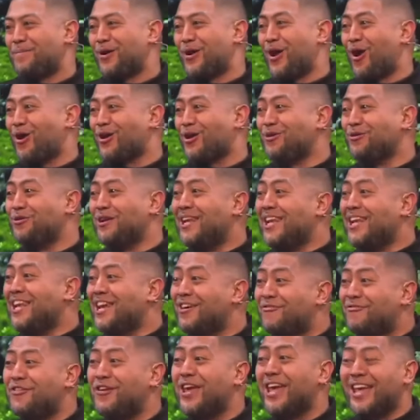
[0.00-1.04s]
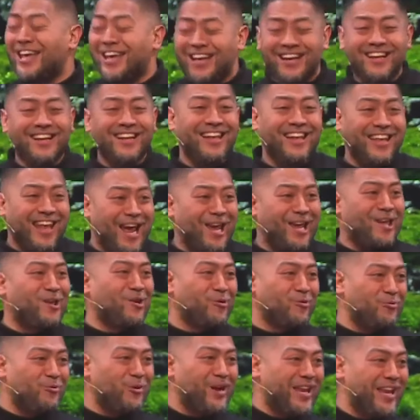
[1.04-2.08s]
But are you living like
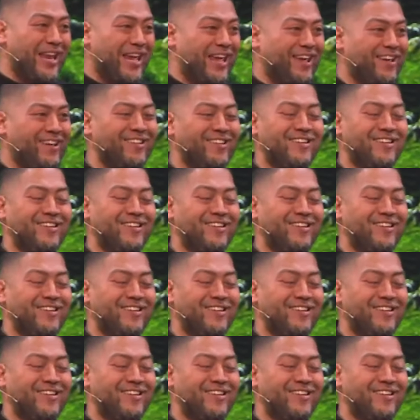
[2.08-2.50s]
you're winning?